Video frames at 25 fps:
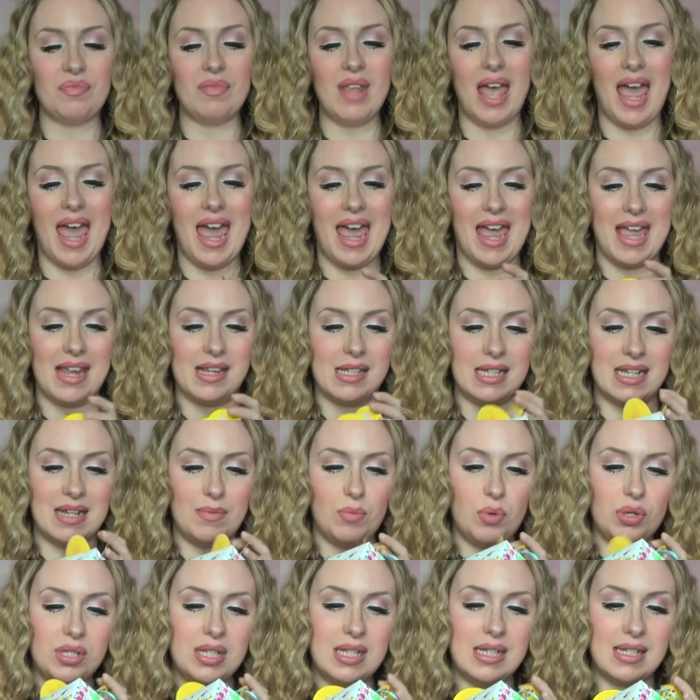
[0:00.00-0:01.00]
And
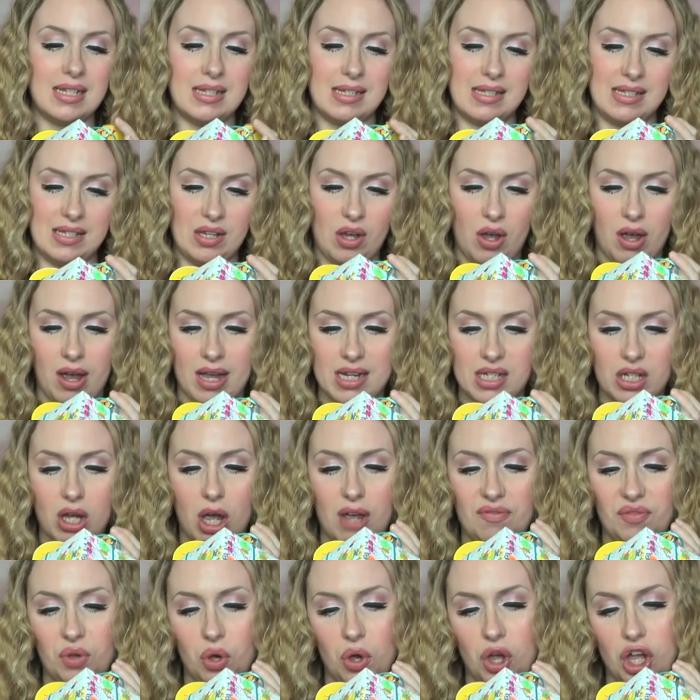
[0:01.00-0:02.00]
what is inside?
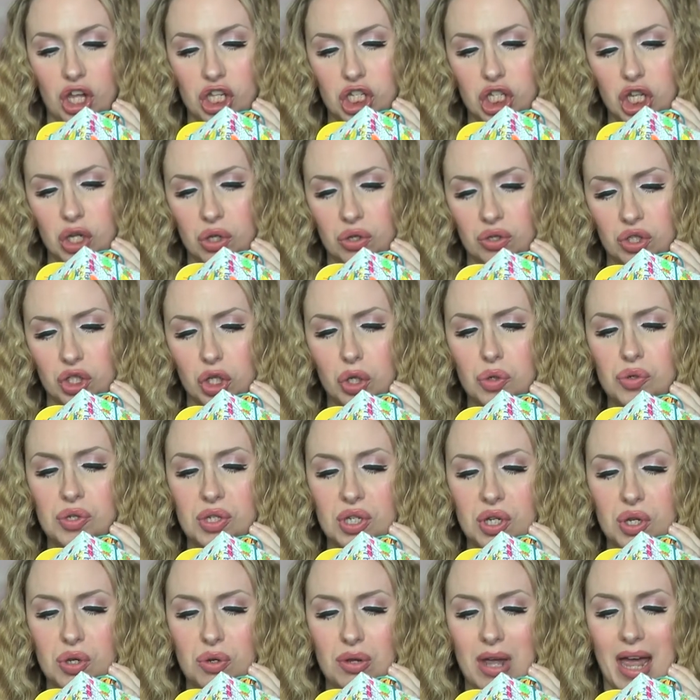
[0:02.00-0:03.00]
I've got a
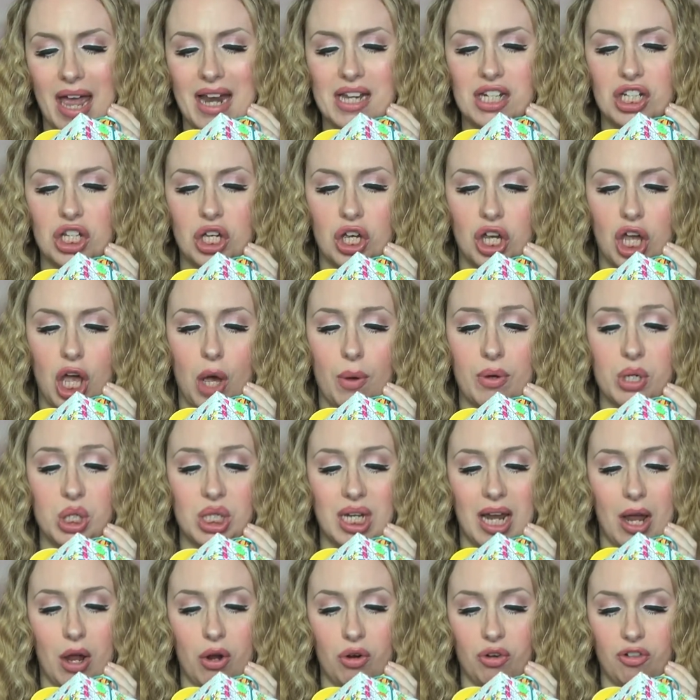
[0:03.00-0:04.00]
yuzu and cocoa
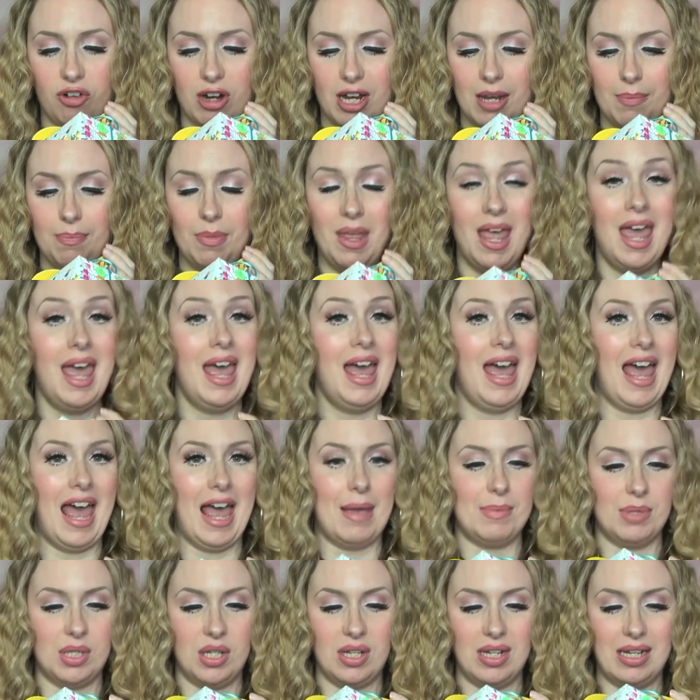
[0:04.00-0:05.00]
shower cream,
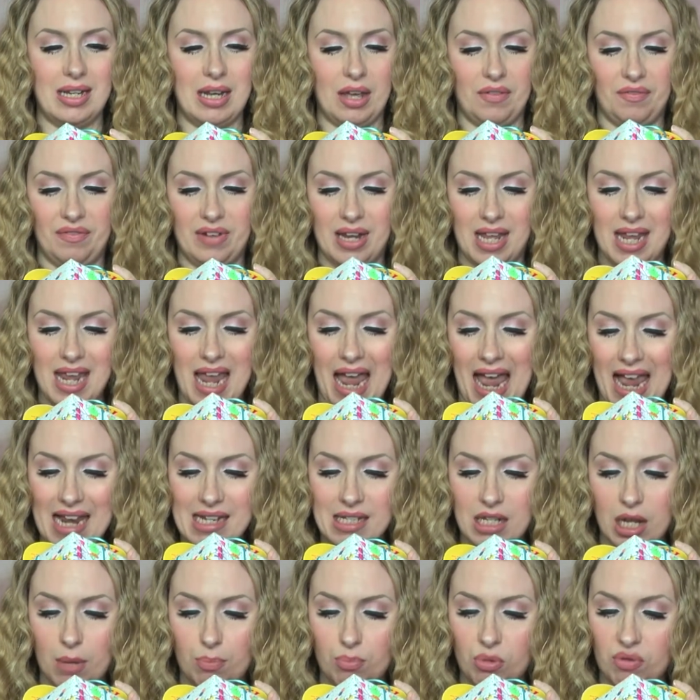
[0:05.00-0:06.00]
absolutely lovely, and
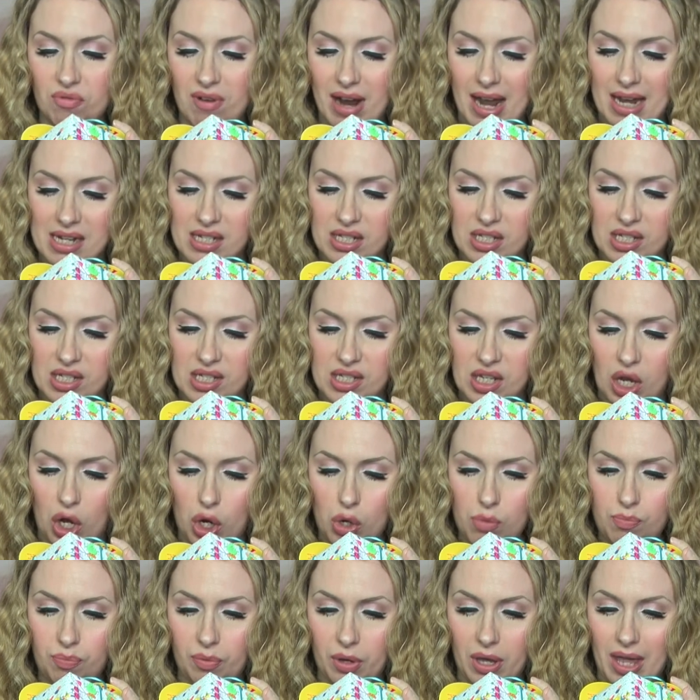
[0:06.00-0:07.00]
a Miranda
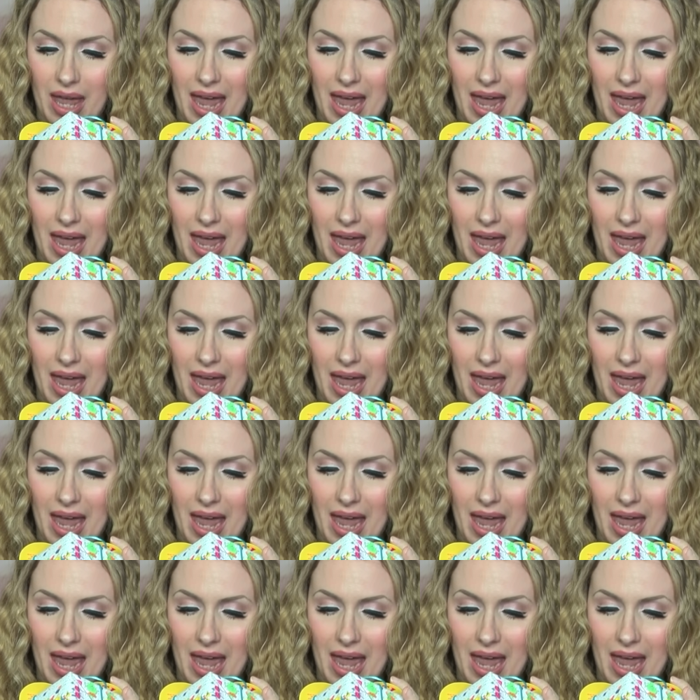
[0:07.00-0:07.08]
soap.